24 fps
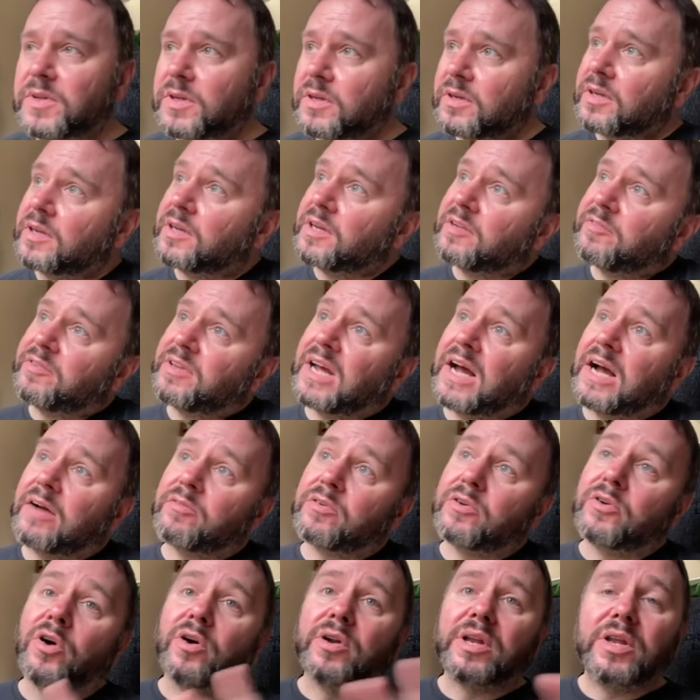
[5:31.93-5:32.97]
And if you
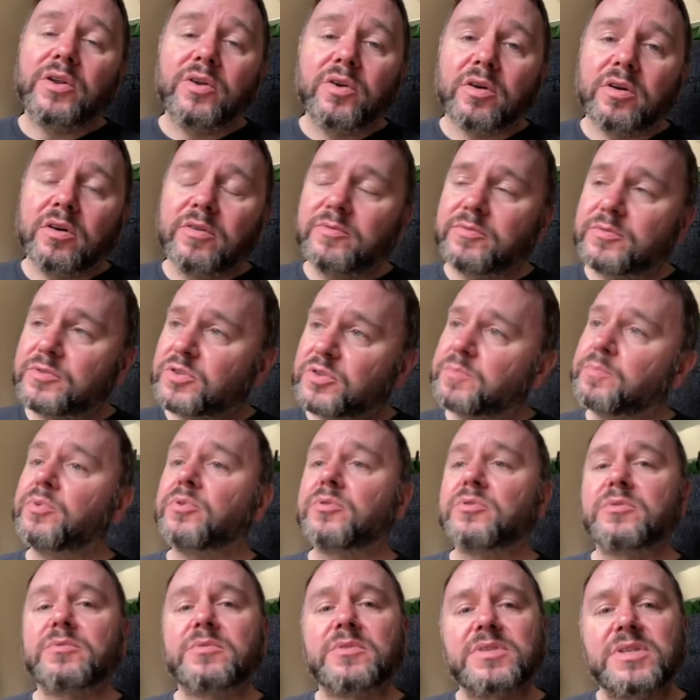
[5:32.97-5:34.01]
haven't got enough, just
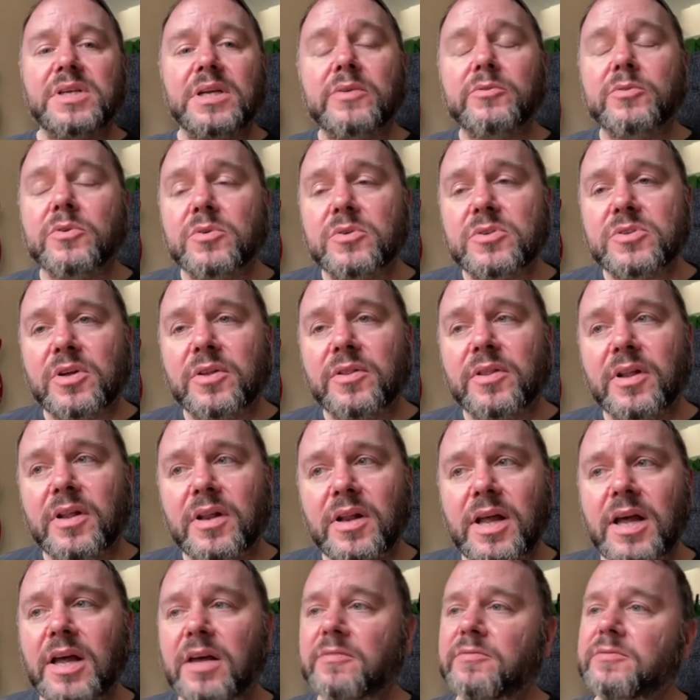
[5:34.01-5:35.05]
put zeros on the
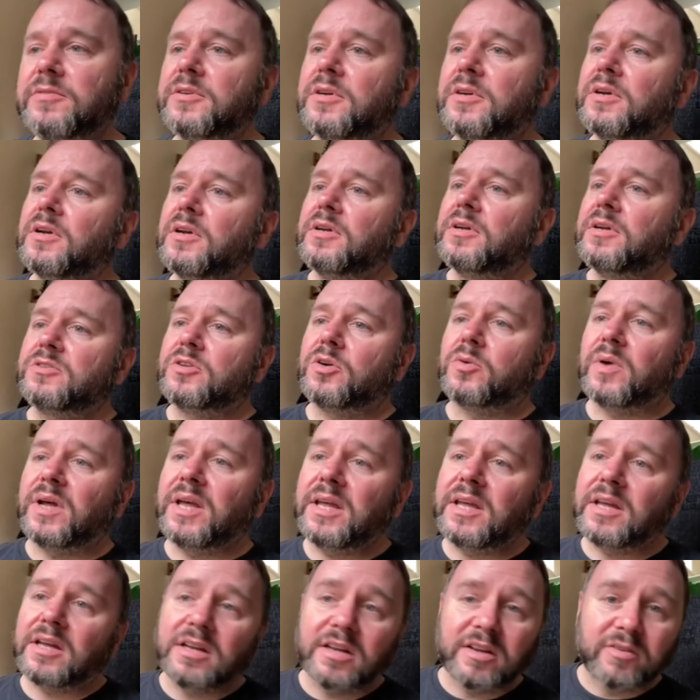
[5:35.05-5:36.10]
left. So
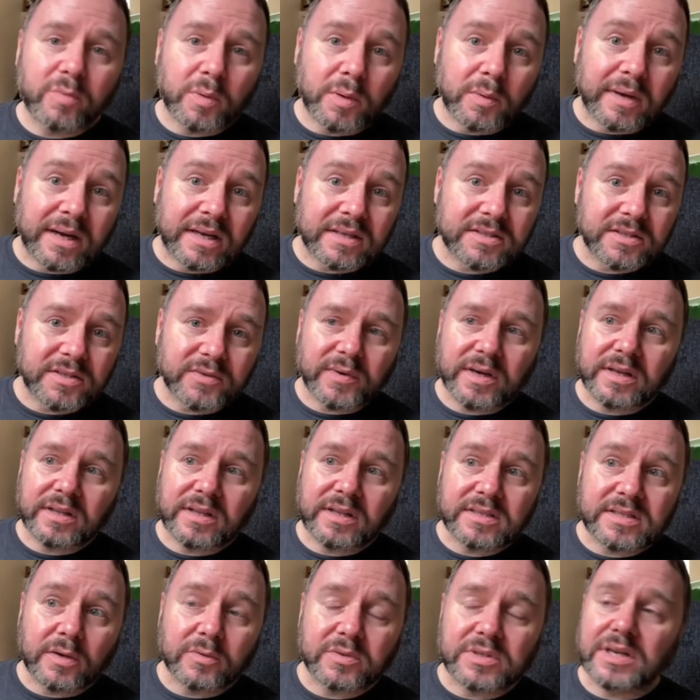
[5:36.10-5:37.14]
here, if we were asked to write
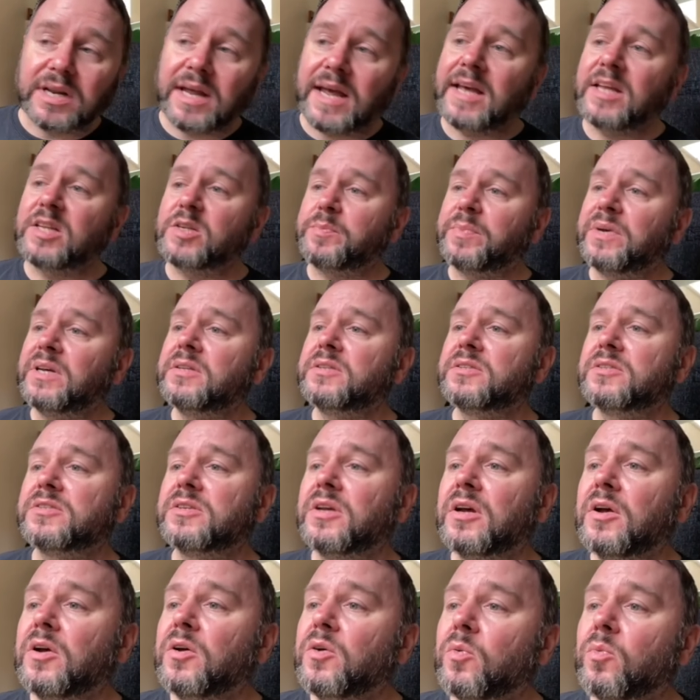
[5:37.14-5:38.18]
this out in 8 bits,
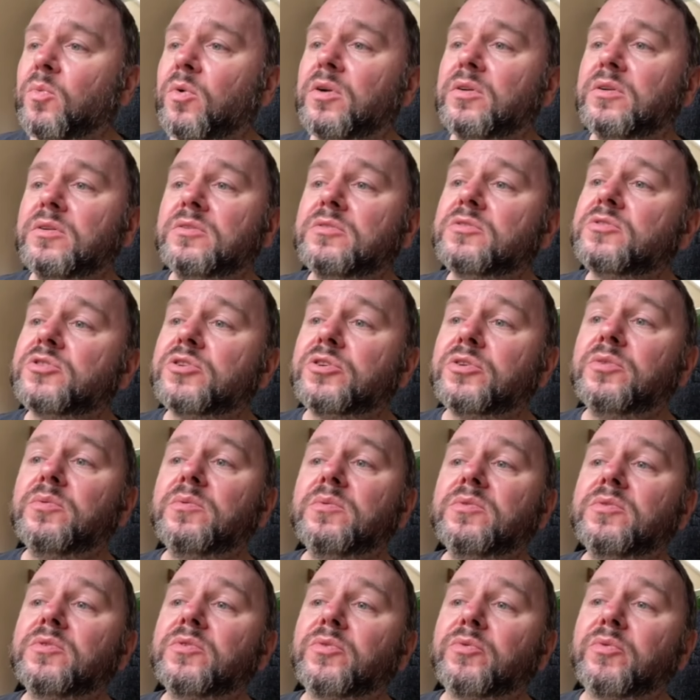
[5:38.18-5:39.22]
1, 2,
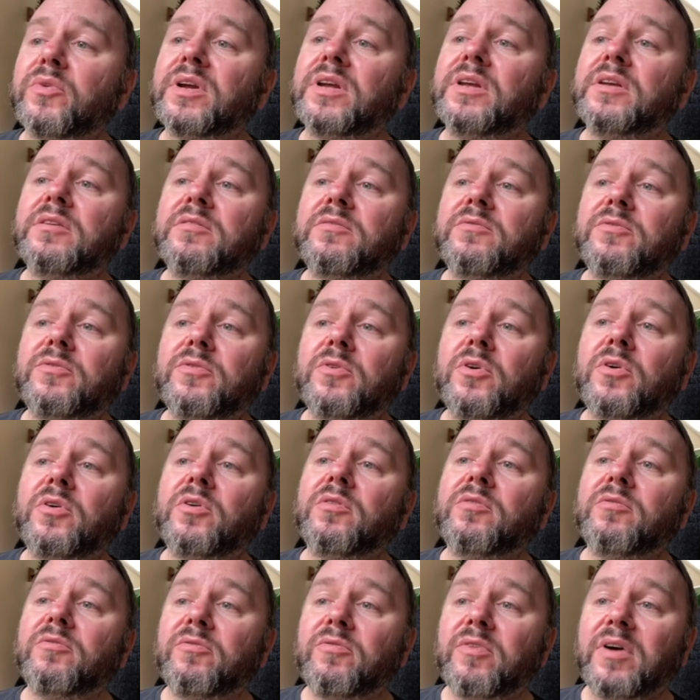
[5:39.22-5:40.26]
3, 4,
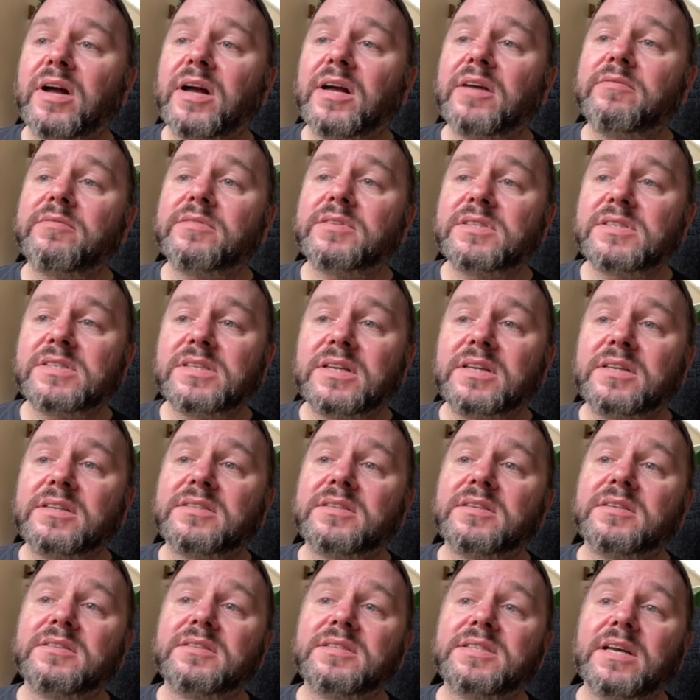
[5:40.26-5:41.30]
5, 6,
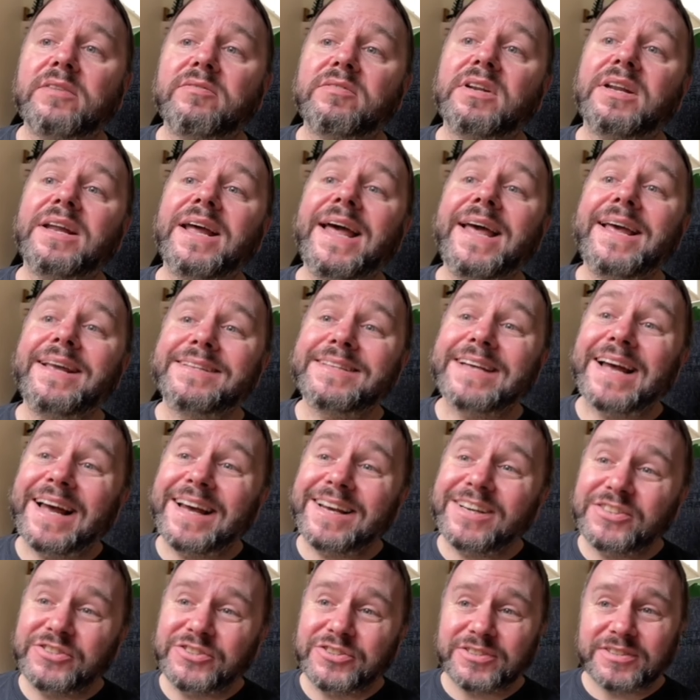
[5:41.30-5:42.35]
7, 8.
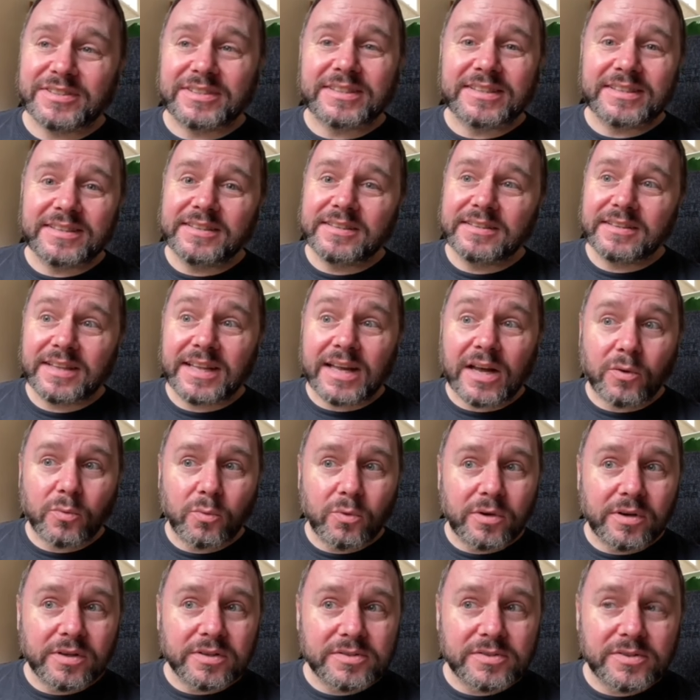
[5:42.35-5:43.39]
Actually, that
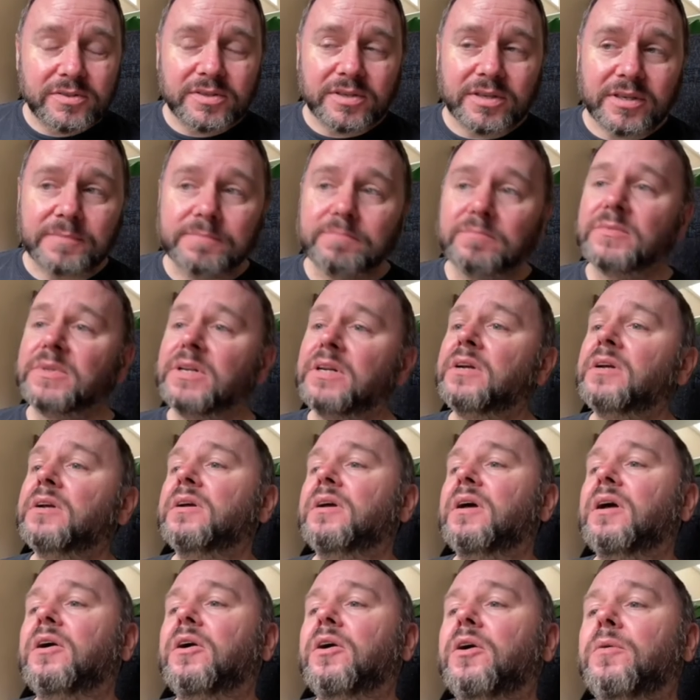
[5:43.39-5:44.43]
works, doesn't
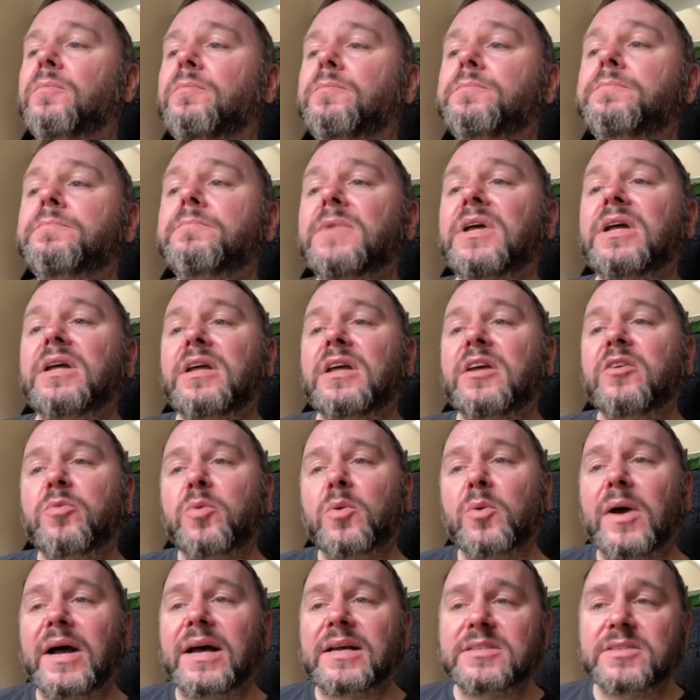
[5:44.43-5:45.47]
it? If we
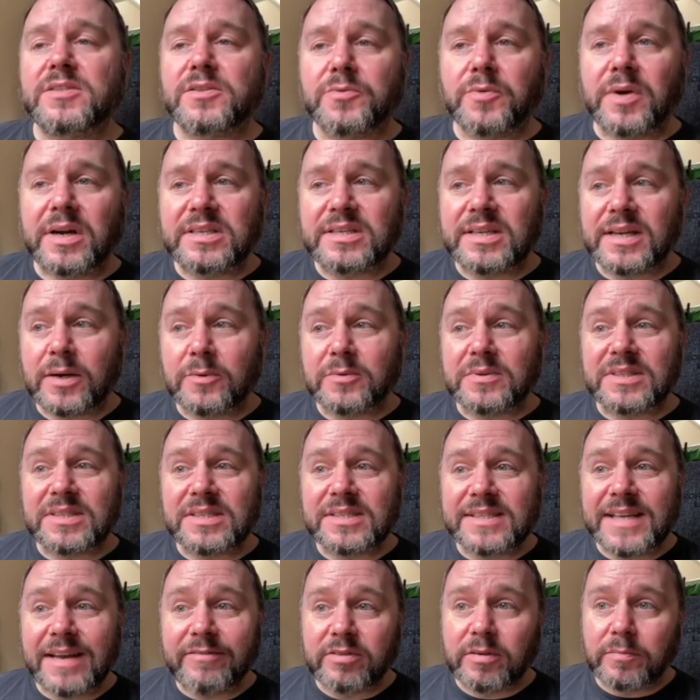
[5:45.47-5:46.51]
were asked to write it out in
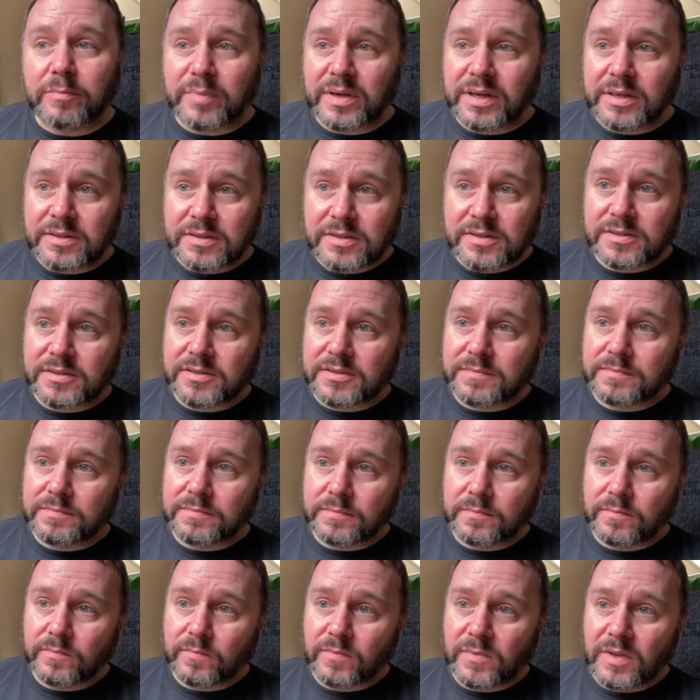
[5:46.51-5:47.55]
7 bits,
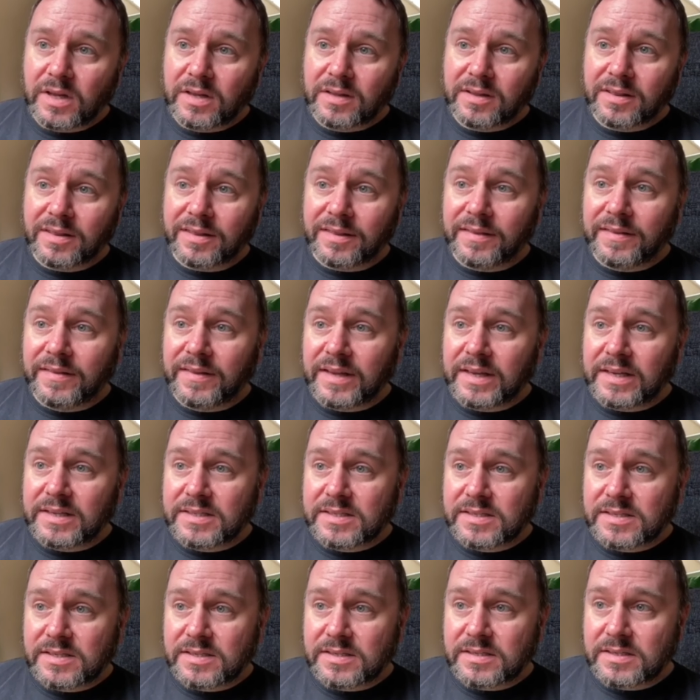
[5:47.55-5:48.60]

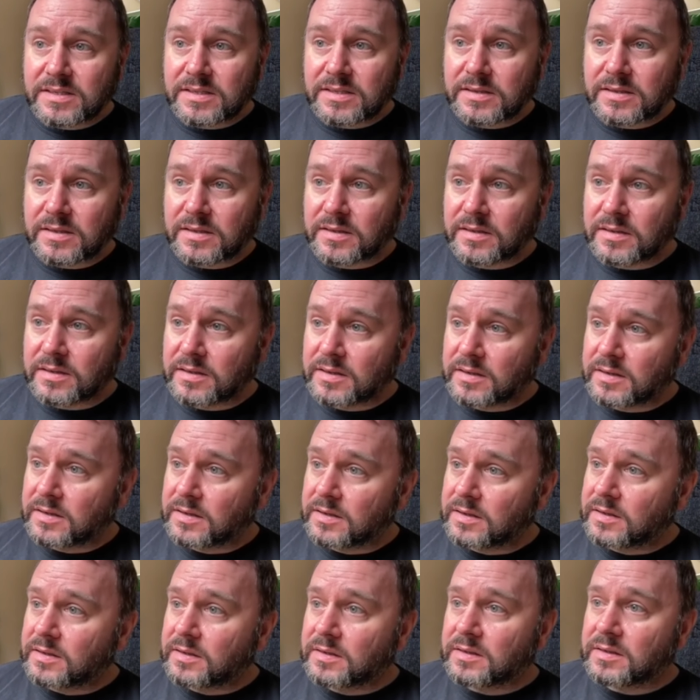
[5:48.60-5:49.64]
this
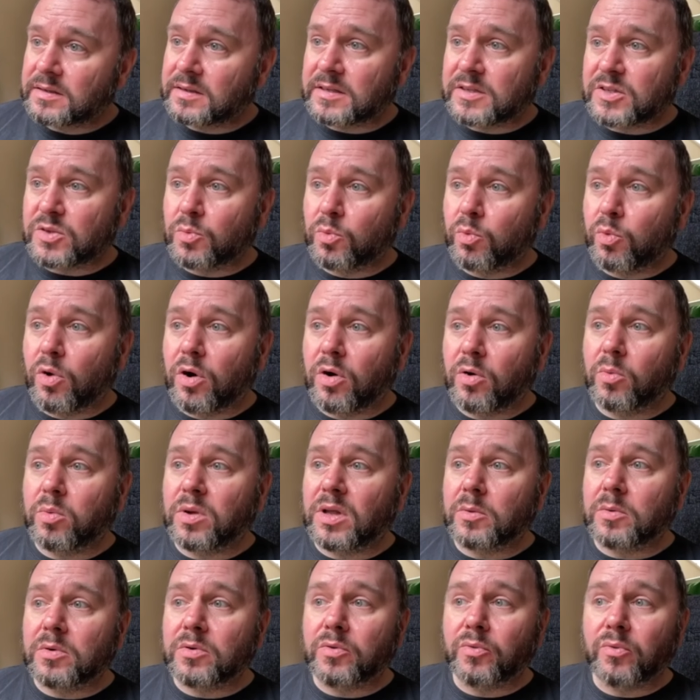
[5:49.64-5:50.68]
is what we
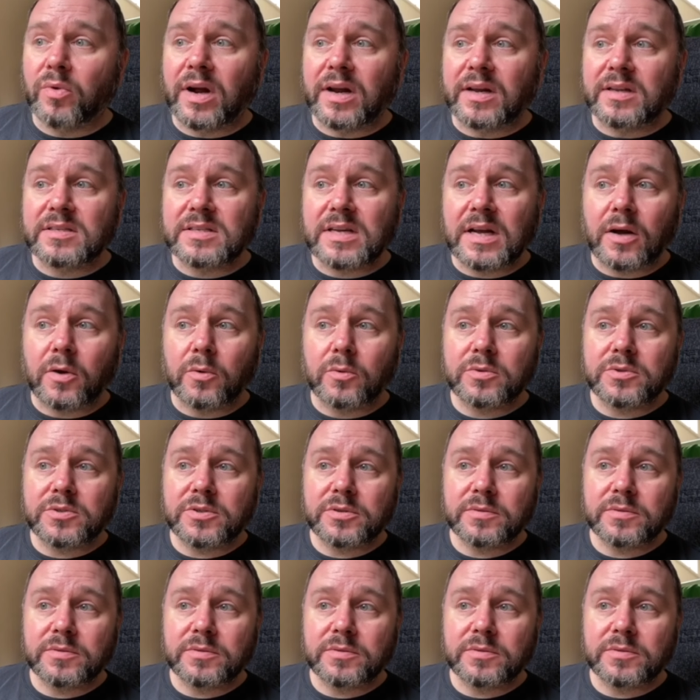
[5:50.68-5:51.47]
would write out.